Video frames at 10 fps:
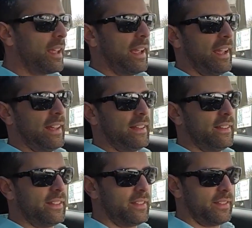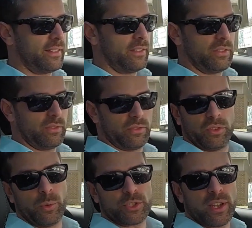and
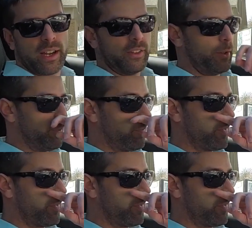do what you got to do.